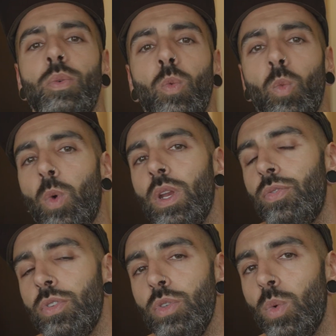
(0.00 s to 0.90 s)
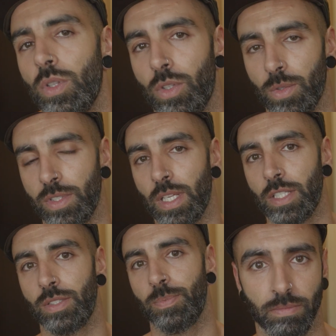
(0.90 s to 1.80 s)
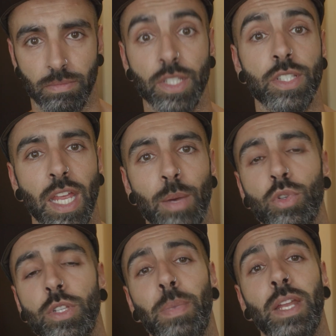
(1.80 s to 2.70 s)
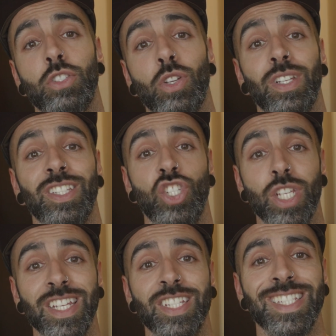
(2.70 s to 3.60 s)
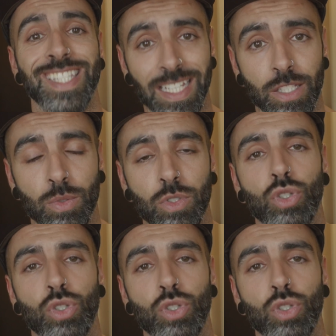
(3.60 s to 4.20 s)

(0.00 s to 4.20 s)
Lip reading: What if you do want those things? This camera, the Panasonic GH6,